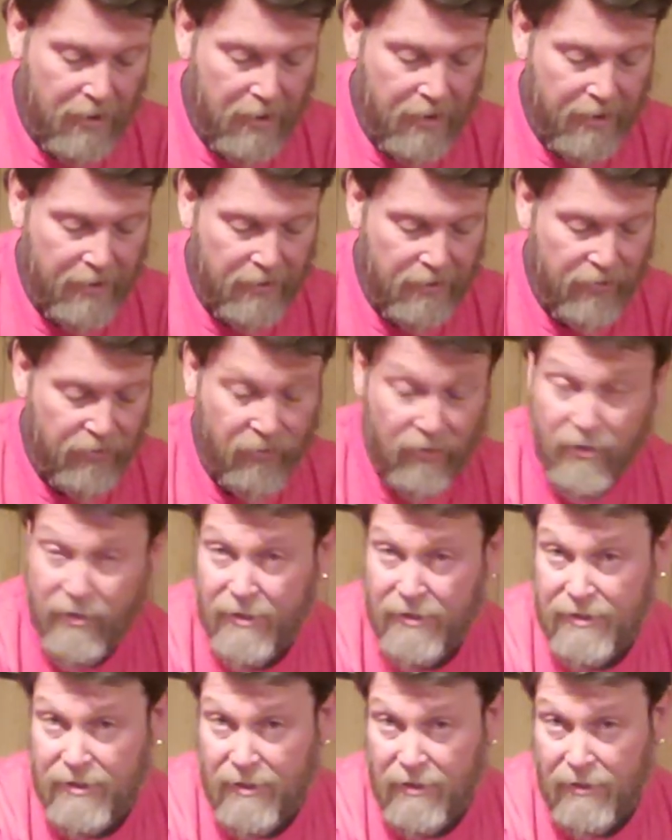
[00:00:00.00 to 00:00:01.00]
I can throw
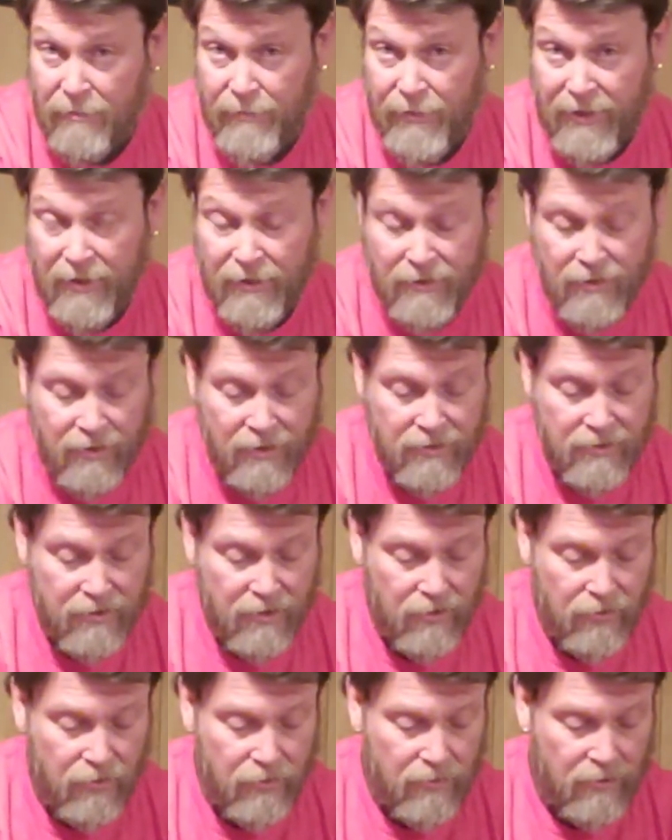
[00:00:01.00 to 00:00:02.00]
this on the belt
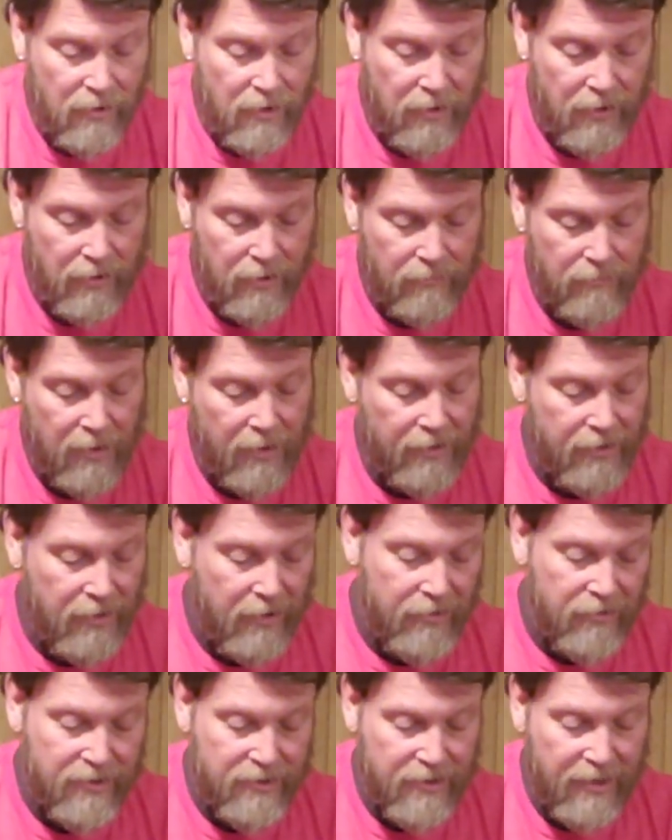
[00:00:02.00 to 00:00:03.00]
also. On the
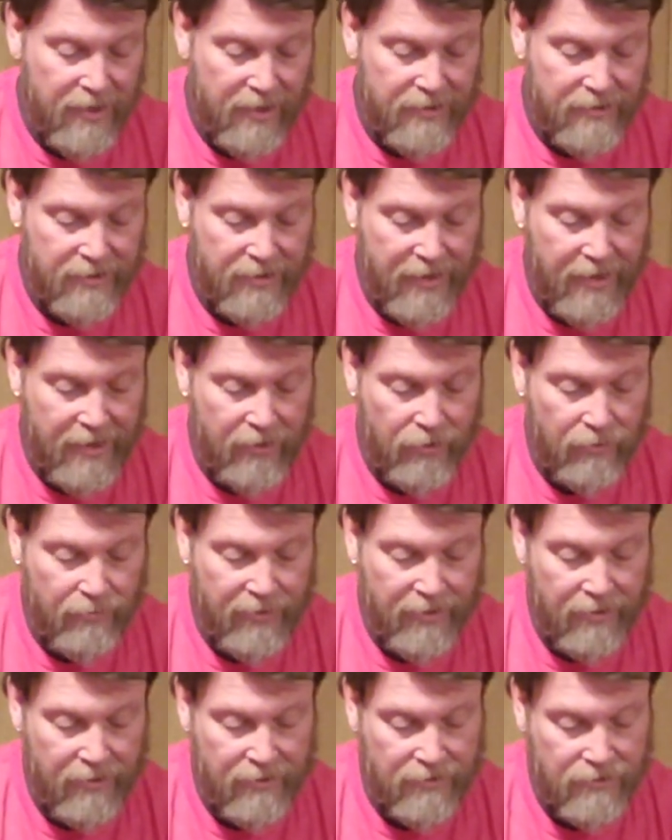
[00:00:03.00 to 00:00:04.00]
other side as a
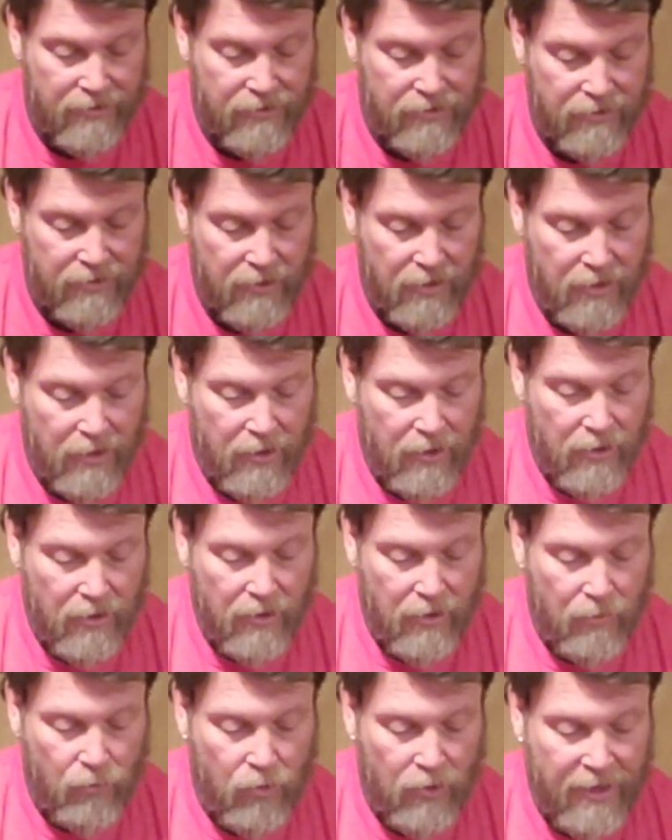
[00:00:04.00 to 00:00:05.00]
counterbalance.
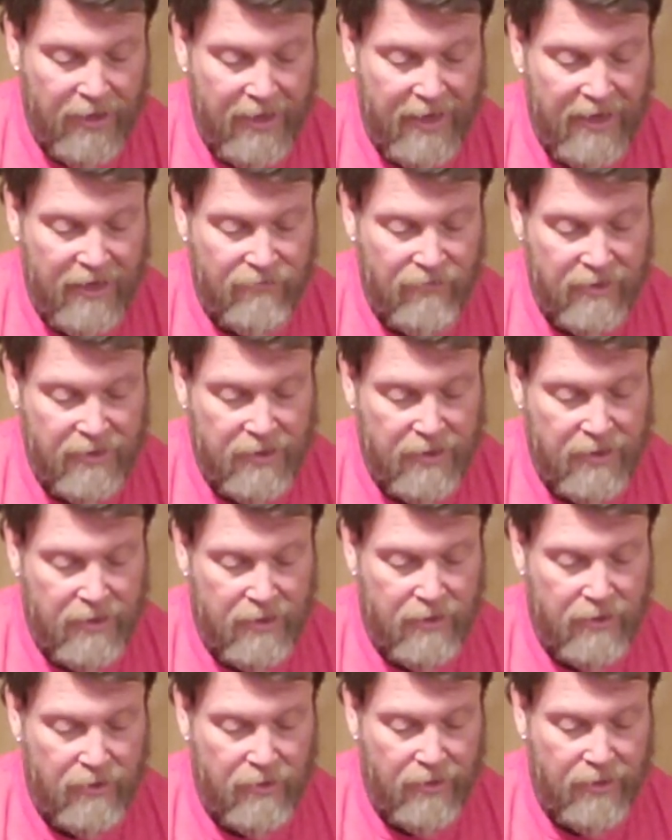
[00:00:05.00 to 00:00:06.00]
What I have in
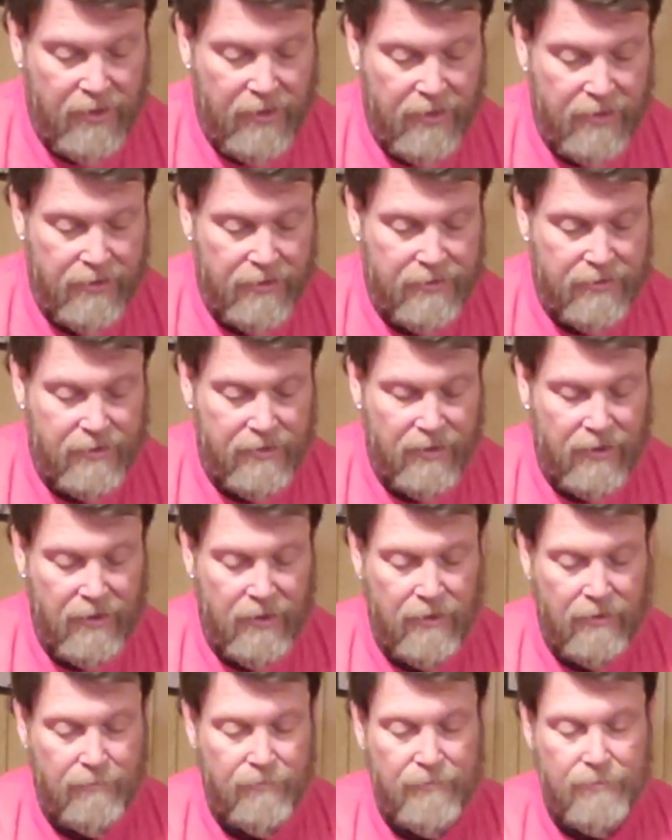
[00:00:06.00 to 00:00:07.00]
here is
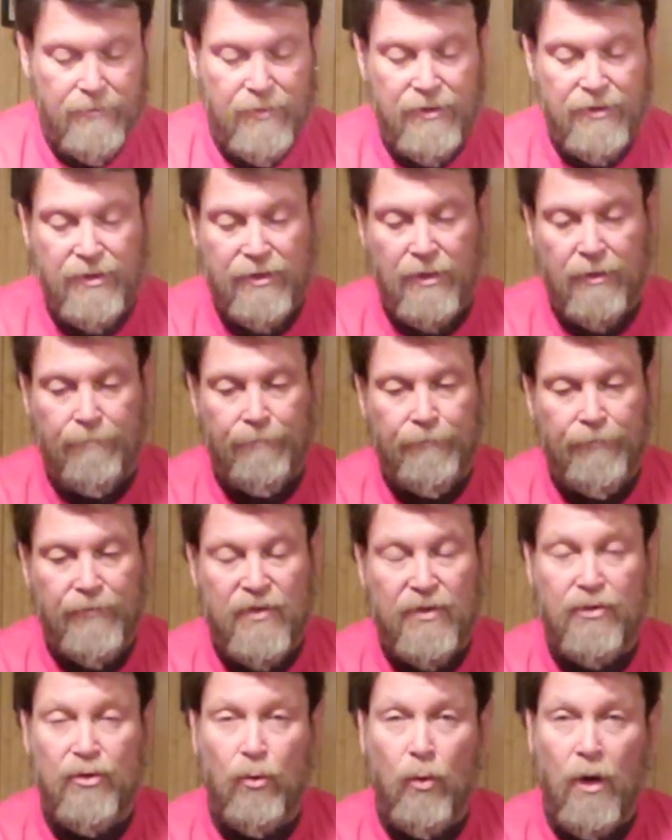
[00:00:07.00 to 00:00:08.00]
some
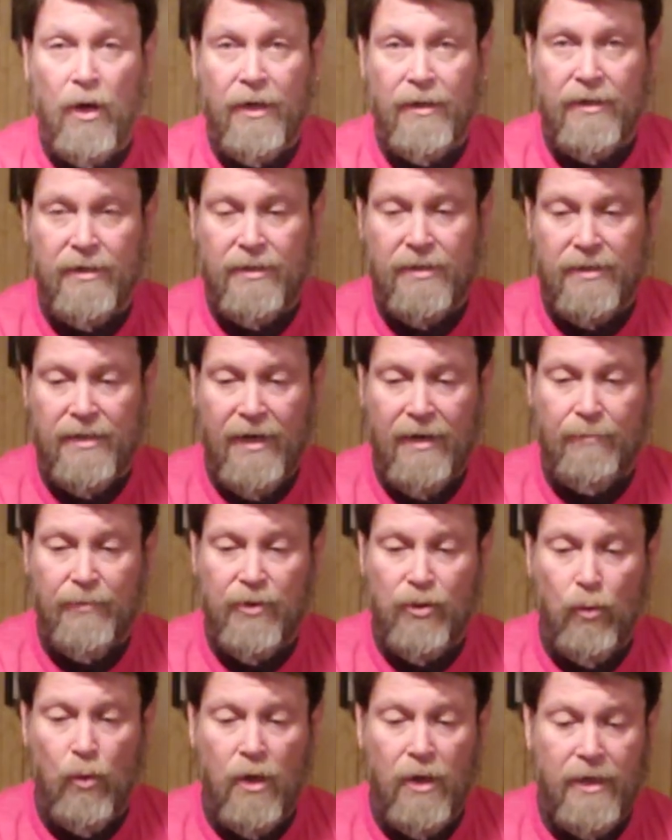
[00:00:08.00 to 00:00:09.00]
twine. This is hemp
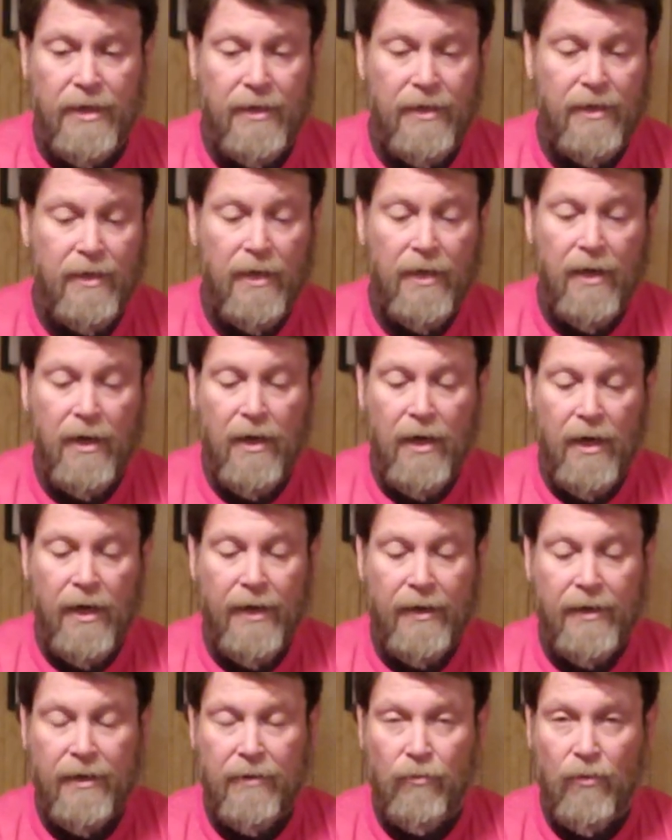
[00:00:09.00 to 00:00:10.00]
twine.
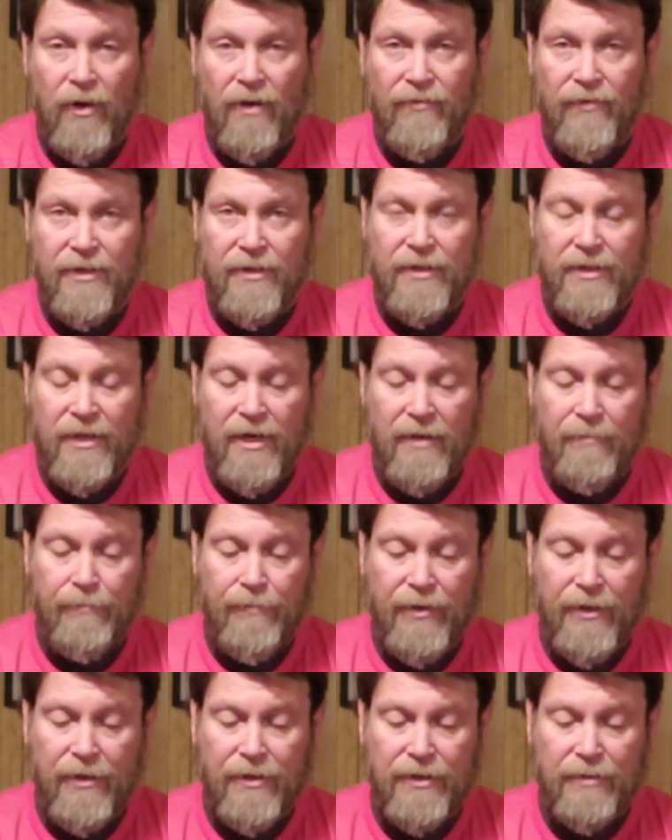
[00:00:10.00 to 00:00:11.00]
I can rough this
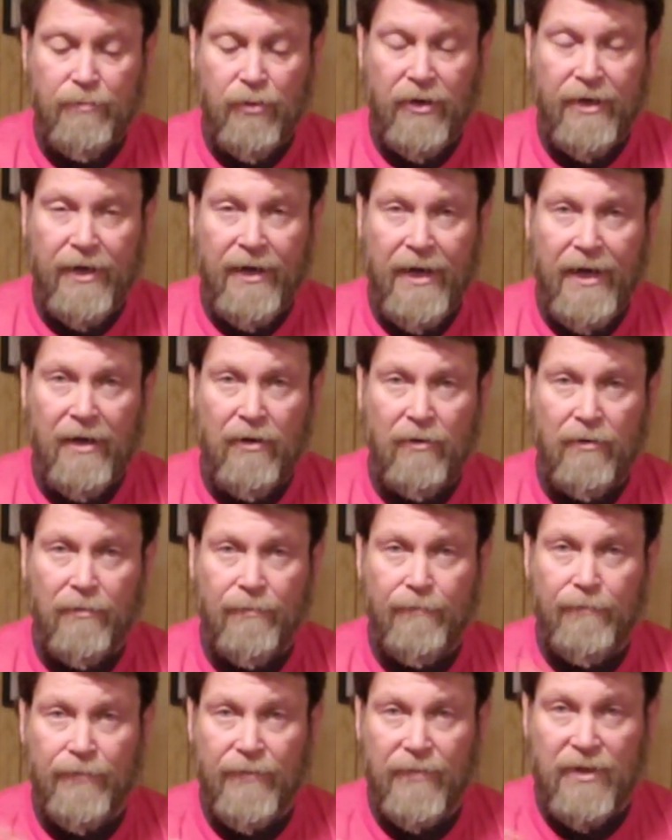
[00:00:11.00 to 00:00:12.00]
up, spread it out,
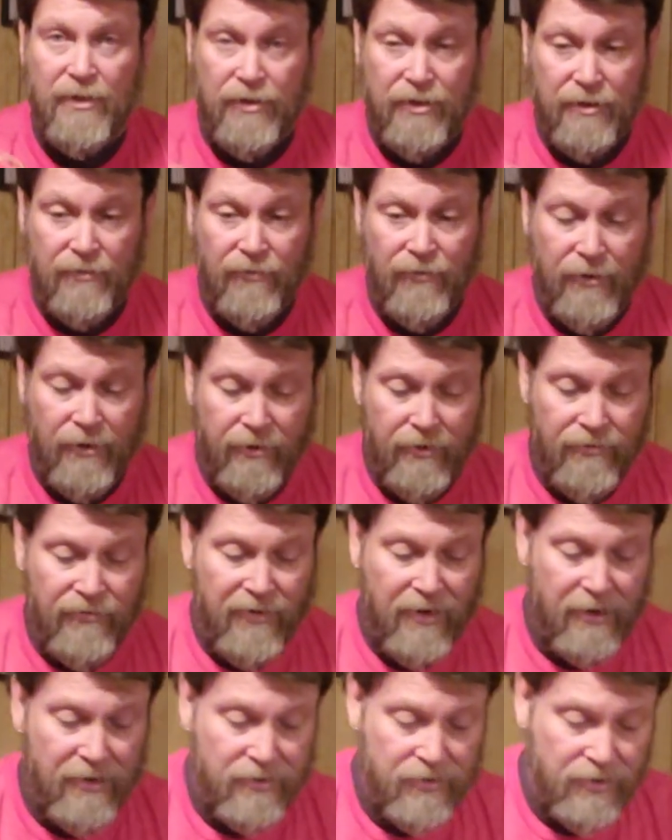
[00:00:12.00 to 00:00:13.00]
use it for another
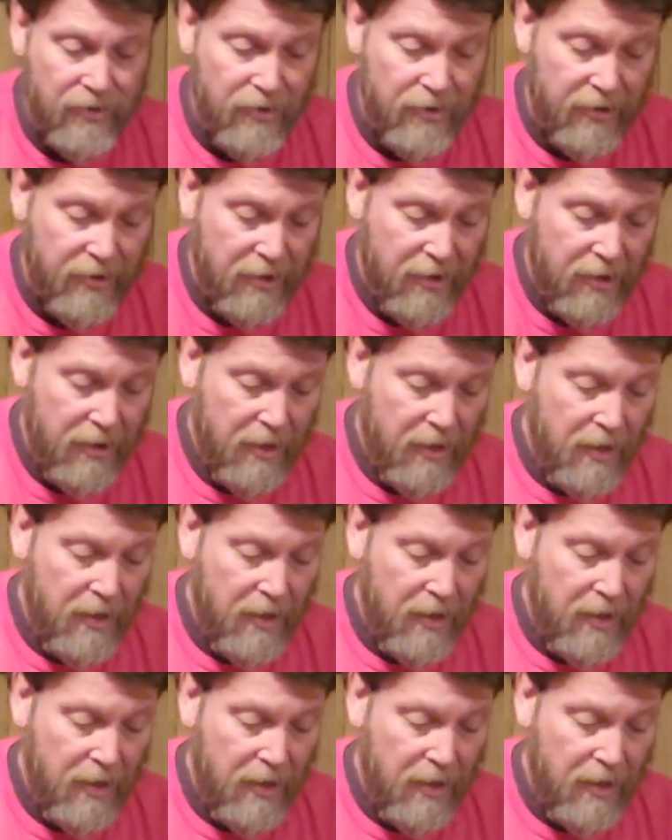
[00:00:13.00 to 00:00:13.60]
fire starter.